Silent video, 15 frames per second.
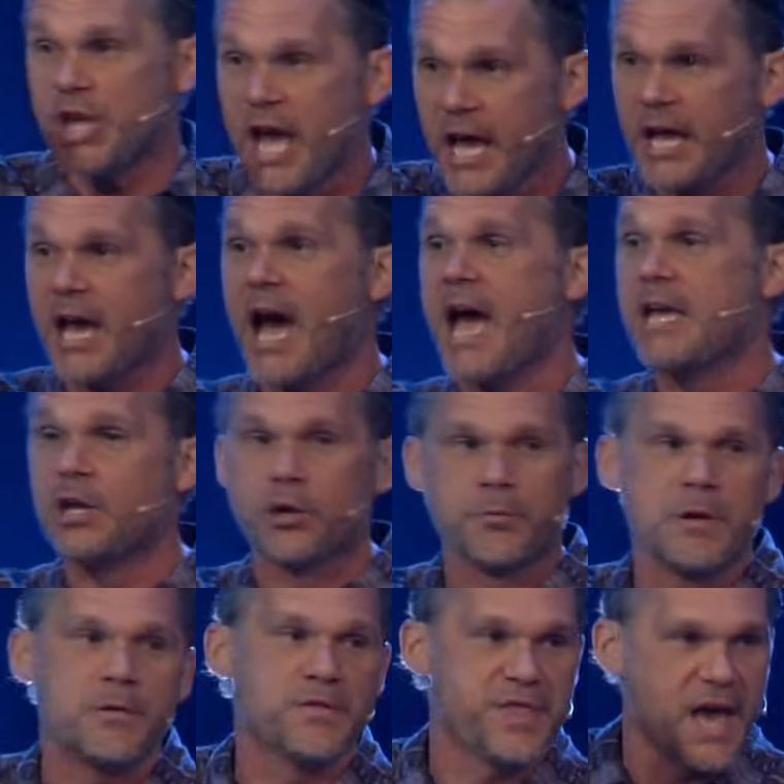check, I
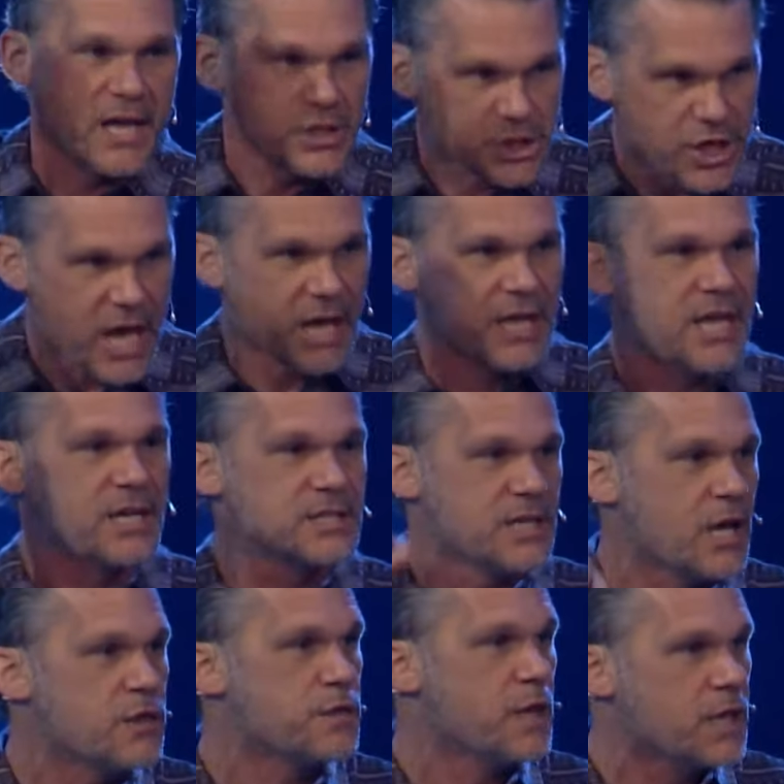agree with that. Check,
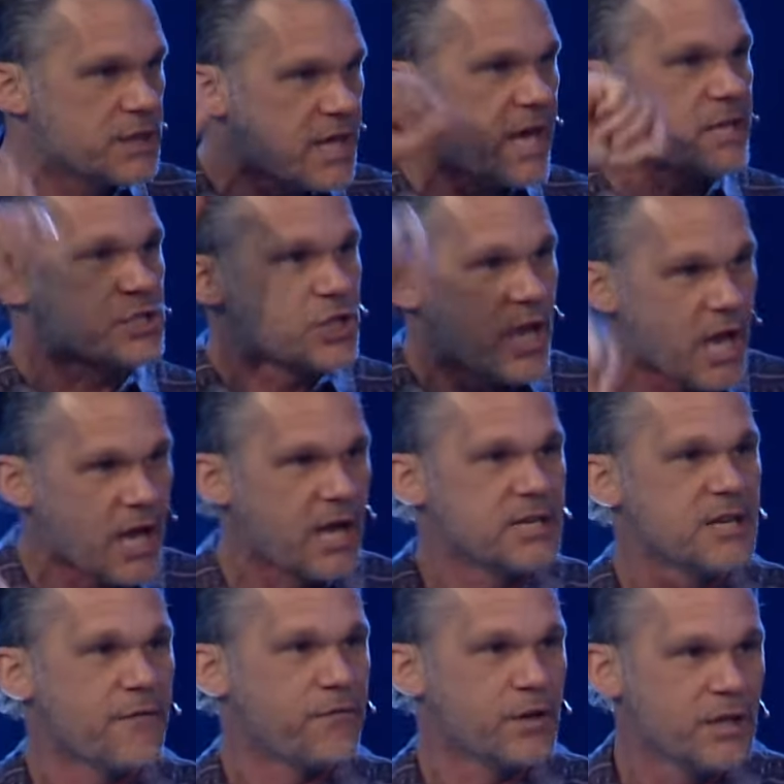yes, I think that. Check, I
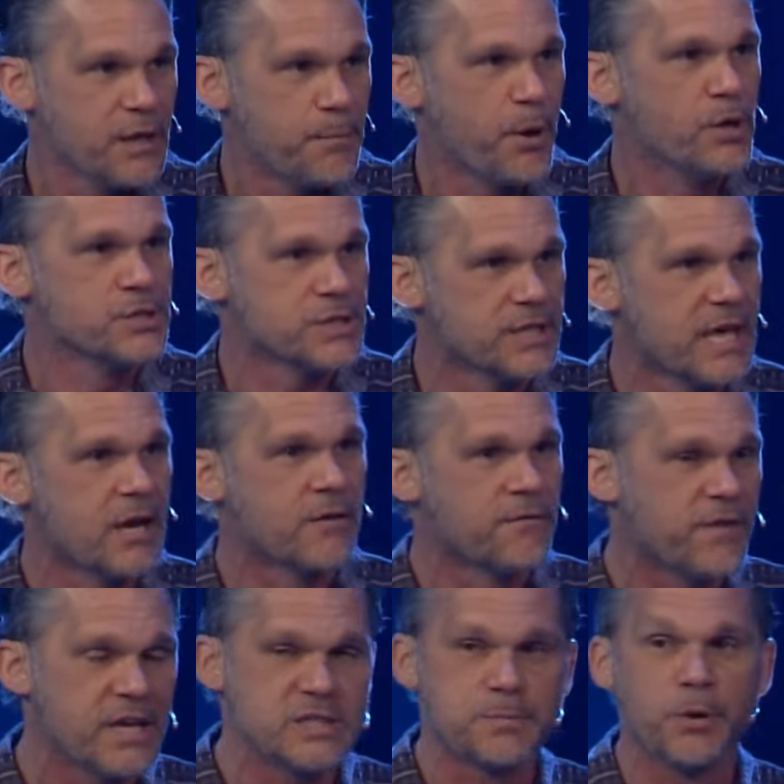definitely posted that on
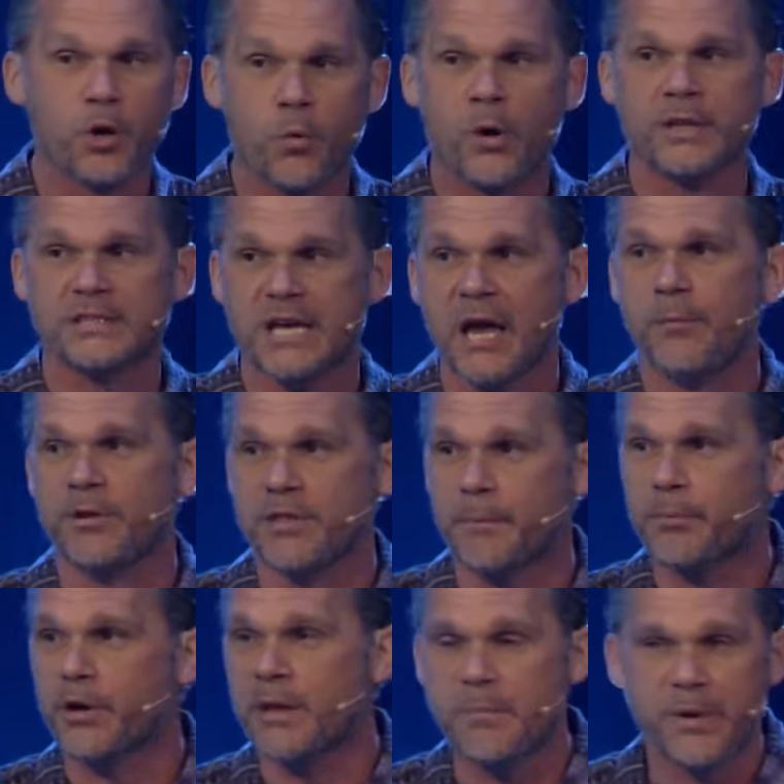Facebook one time with
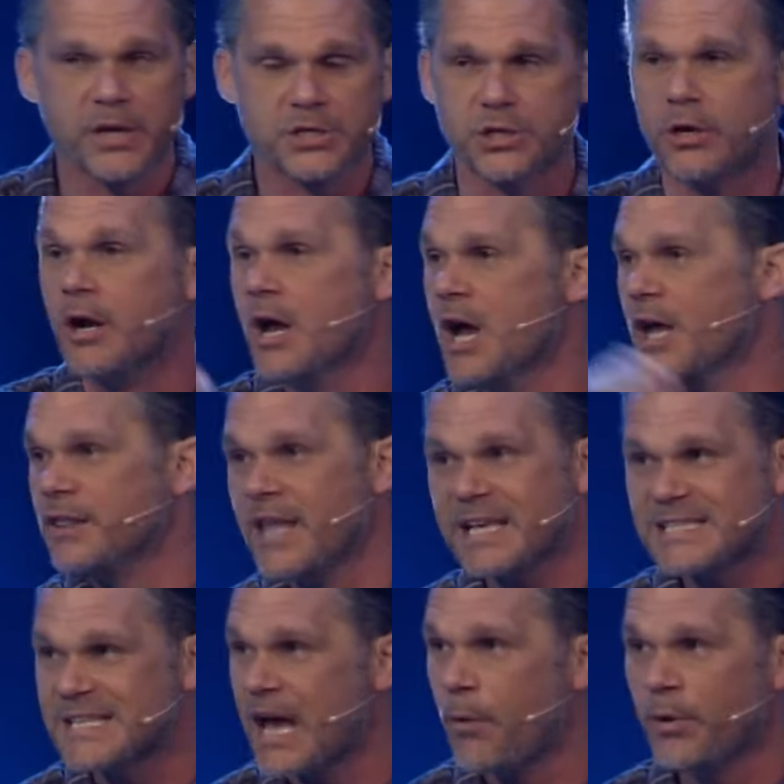a pretty picture. And
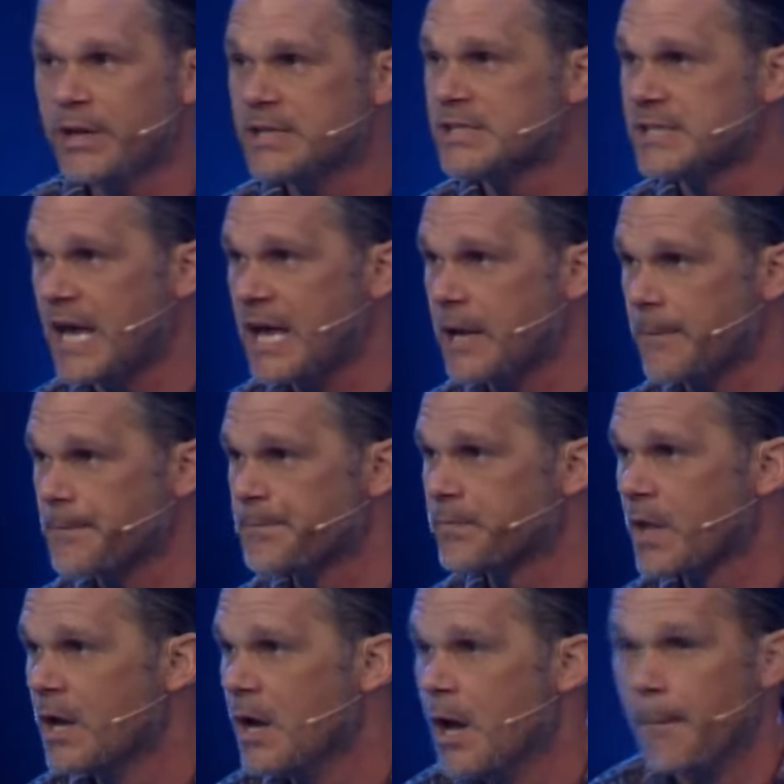that's not what he's saying.
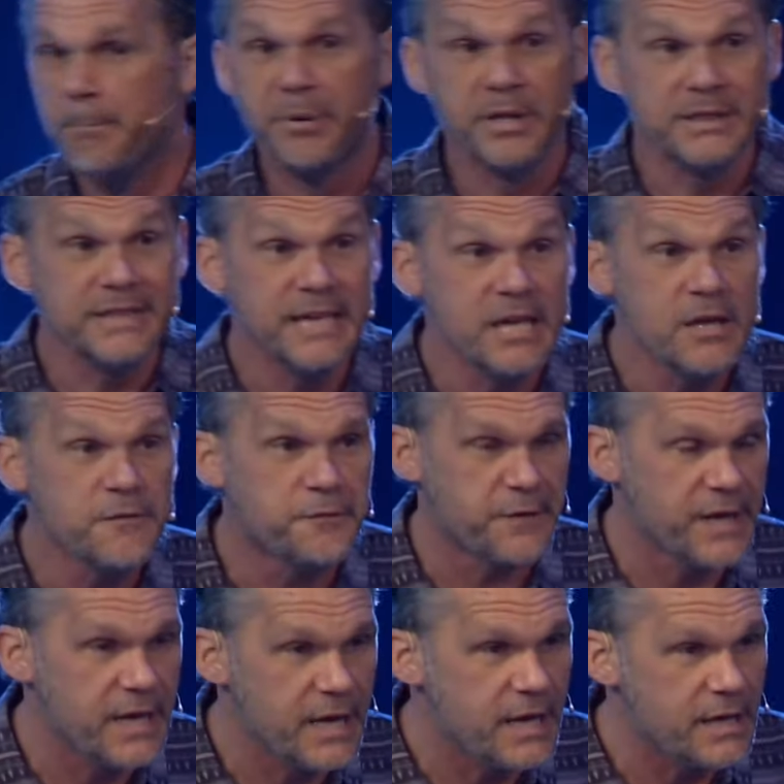
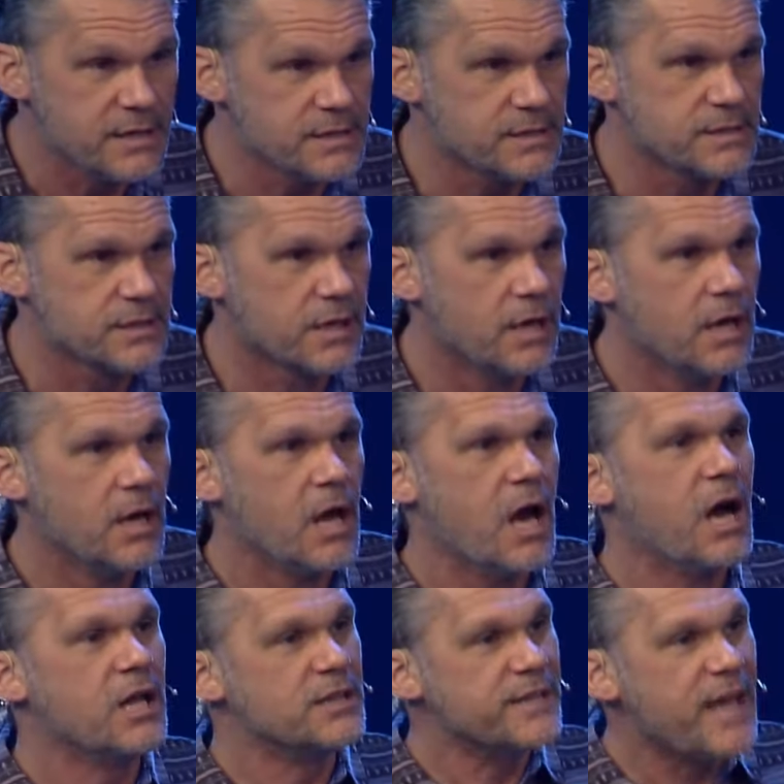Belief is
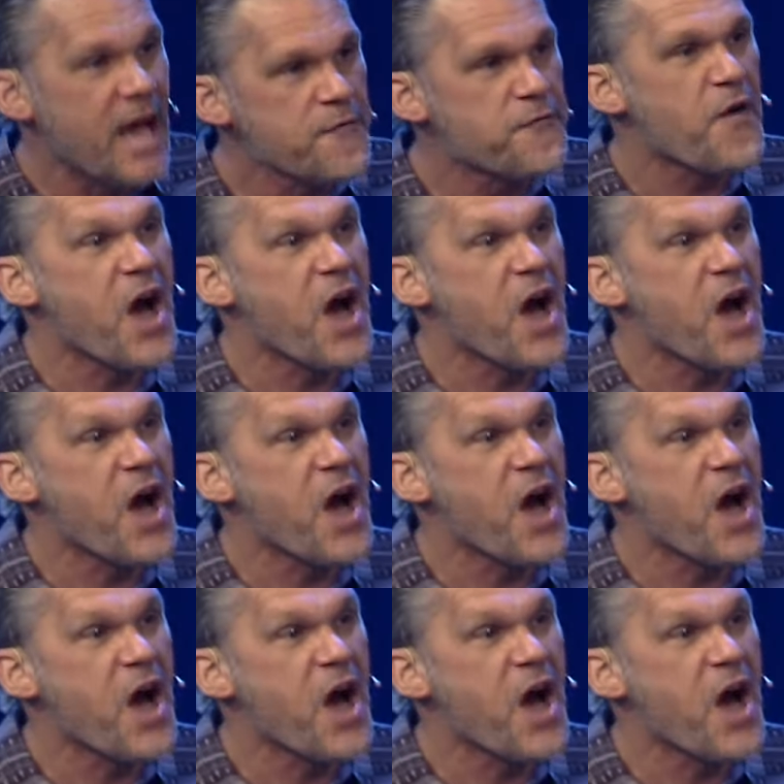a life